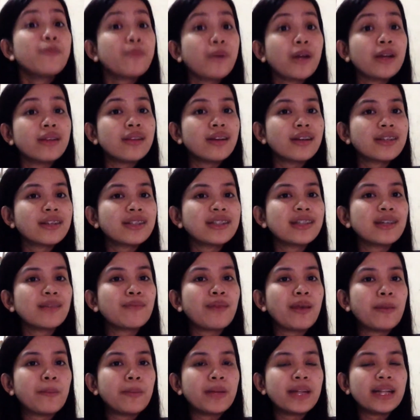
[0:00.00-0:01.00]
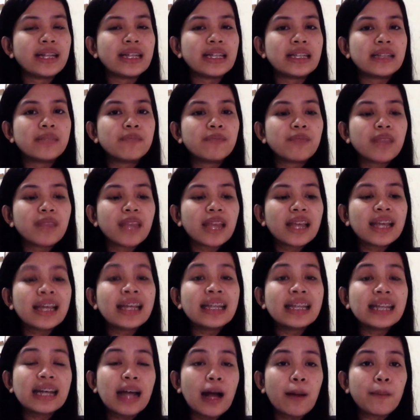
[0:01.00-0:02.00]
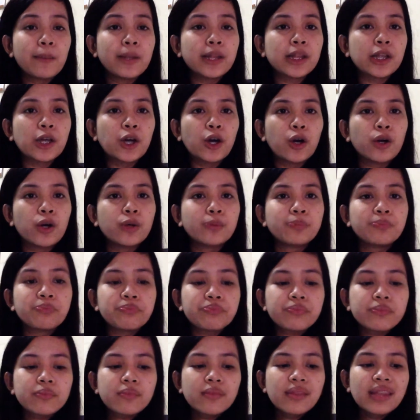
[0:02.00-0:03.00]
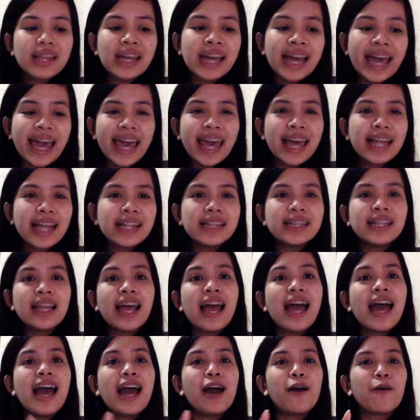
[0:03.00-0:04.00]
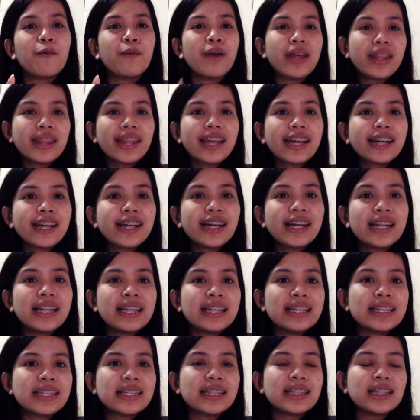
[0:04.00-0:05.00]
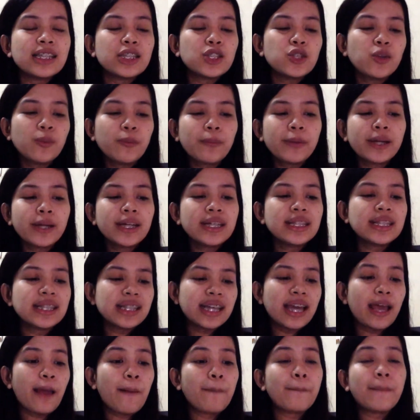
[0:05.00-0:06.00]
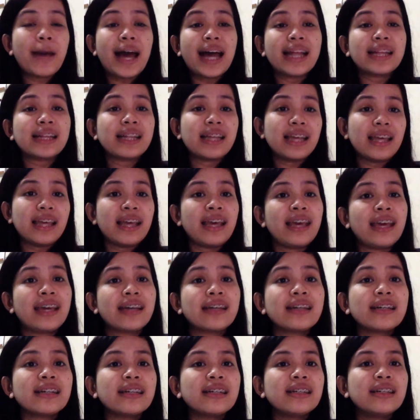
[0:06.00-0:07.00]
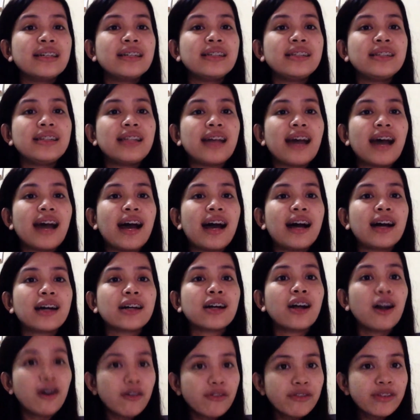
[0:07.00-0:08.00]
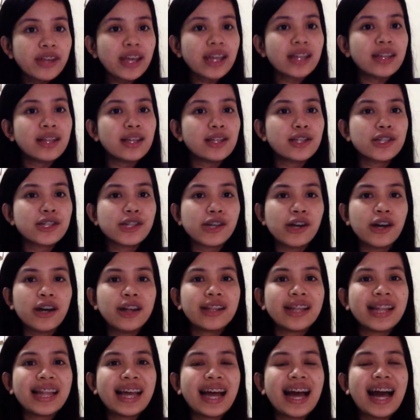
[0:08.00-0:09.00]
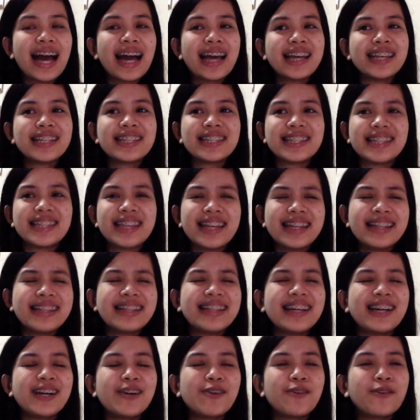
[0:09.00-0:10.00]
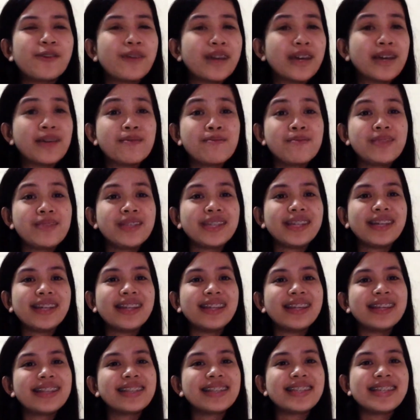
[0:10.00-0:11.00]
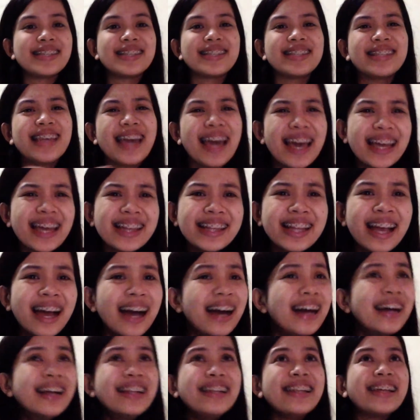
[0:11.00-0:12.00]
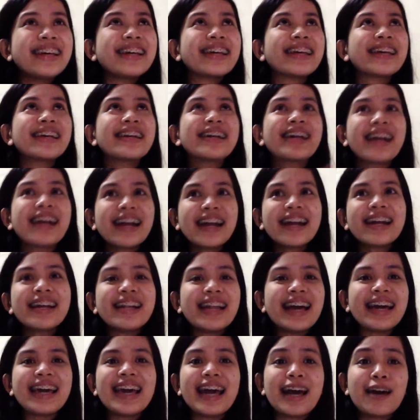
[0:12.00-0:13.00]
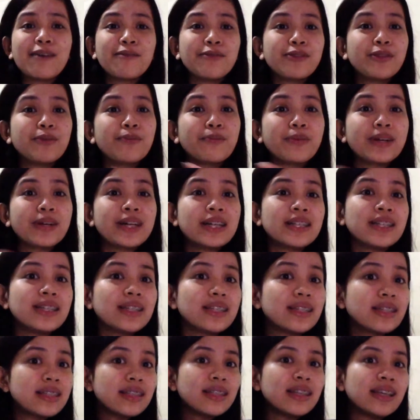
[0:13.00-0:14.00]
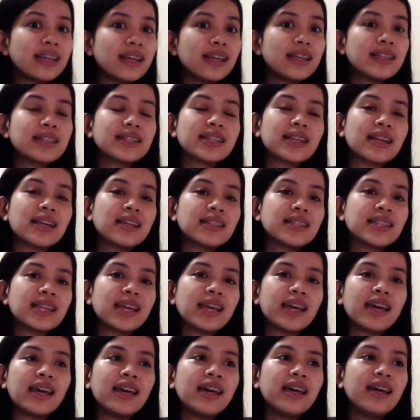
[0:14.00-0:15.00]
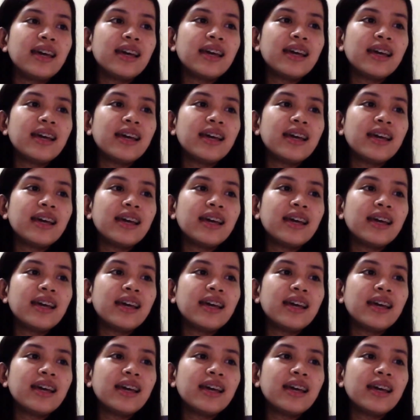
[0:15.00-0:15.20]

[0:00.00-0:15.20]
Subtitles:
products ng Maybelline, ginagamit ko. And when they released the Super Stay Matte Ink na coffee edition, I said, OMG, this is it. Like, girl, I have to purchase this kasi,